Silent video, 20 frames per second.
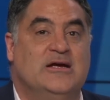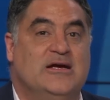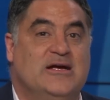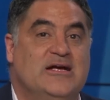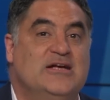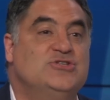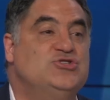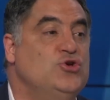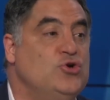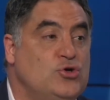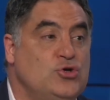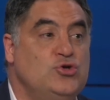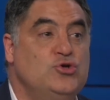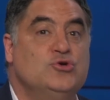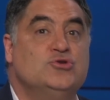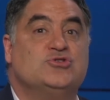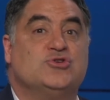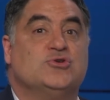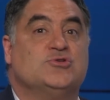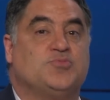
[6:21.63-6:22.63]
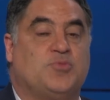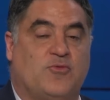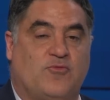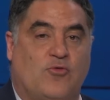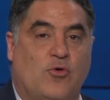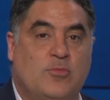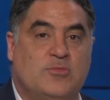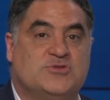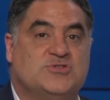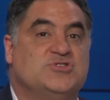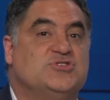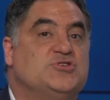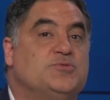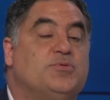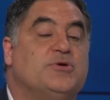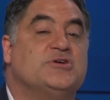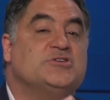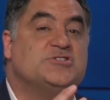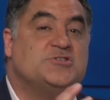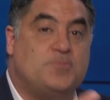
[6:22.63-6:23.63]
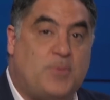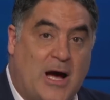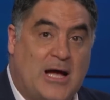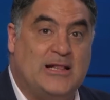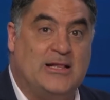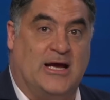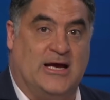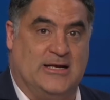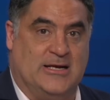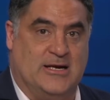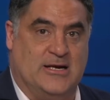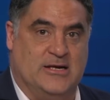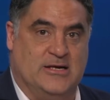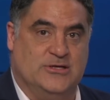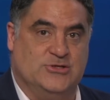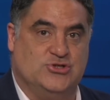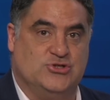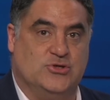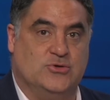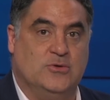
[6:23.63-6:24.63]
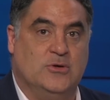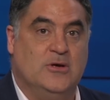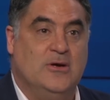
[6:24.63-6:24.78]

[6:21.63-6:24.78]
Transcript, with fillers: is you can use those performances to put a spotlight on an issue